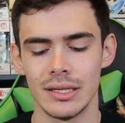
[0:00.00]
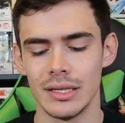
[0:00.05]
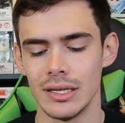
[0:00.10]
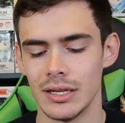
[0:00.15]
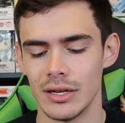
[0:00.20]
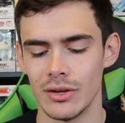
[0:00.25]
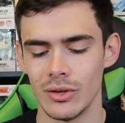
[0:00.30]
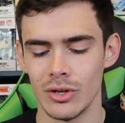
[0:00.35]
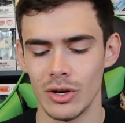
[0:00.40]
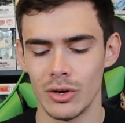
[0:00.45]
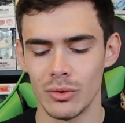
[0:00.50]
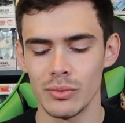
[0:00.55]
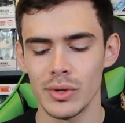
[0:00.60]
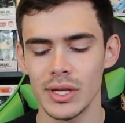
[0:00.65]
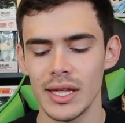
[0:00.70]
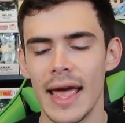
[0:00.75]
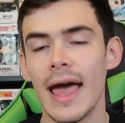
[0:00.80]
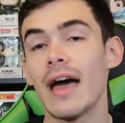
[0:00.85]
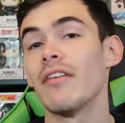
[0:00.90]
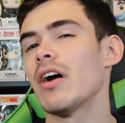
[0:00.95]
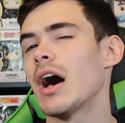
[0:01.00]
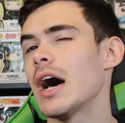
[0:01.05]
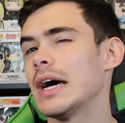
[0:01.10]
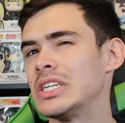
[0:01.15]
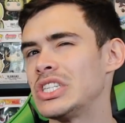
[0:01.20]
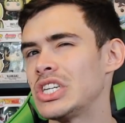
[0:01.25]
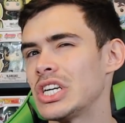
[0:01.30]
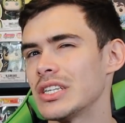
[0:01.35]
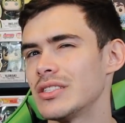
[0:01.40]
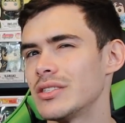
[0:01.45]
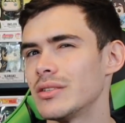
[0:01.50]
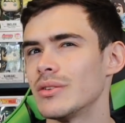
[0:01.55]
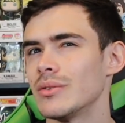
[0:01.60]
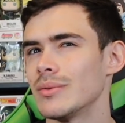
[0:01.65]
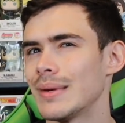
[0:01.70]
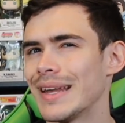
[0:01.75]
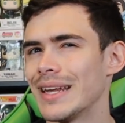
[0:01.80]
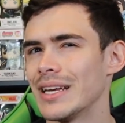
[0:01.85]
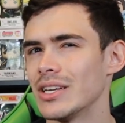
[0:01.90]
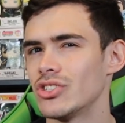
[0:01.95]
you know, you don't really have high chances
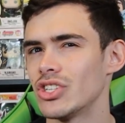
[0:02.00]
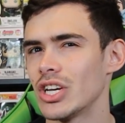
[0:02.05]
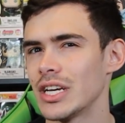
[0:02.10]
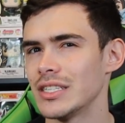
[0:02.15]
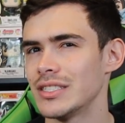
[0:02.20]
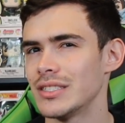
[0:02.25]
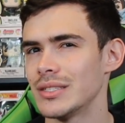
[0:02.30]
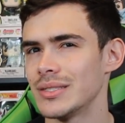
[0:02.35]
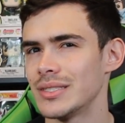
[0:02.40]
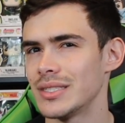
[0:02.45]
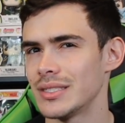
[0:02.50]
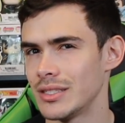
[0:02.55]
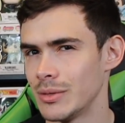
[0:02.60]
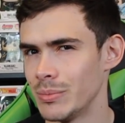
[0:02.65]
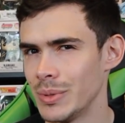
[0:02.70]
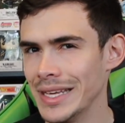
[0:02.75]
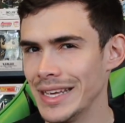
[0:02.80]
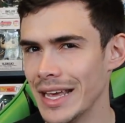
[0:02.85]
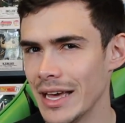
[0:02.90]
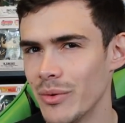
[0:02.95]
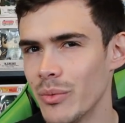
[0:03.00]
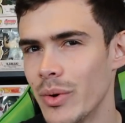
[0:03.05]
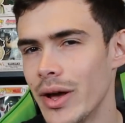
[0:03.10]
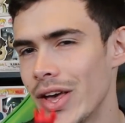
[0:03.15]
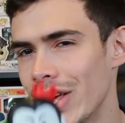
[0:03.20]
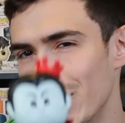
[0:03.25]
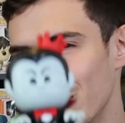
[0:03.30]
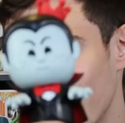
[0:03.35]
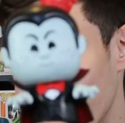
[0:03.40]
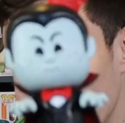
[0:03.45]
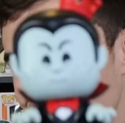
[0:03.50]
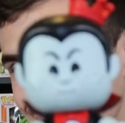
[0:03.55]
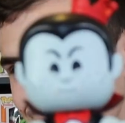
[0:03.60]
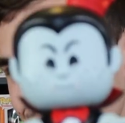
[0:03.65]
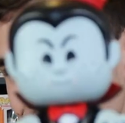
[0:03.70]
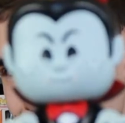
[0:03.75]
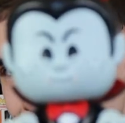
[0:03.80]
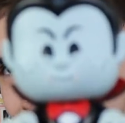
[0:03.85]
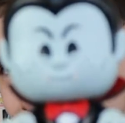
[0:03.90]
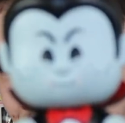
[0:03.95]
of getting chases to begin with.
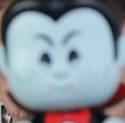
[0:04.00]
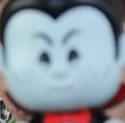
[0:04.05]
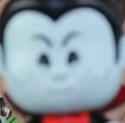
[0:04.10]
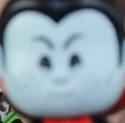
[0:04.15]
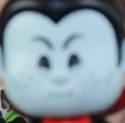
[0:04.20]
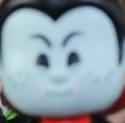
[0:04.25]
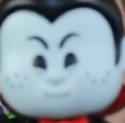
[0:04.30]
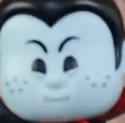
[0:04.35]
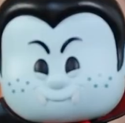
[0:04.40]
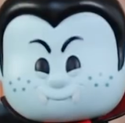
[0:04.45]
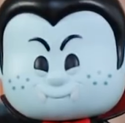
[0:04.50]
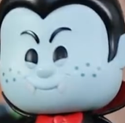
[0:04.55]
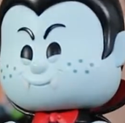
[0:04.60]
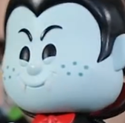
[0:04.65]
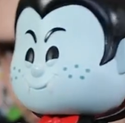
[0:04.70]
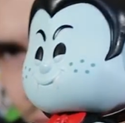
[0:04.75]
But either way,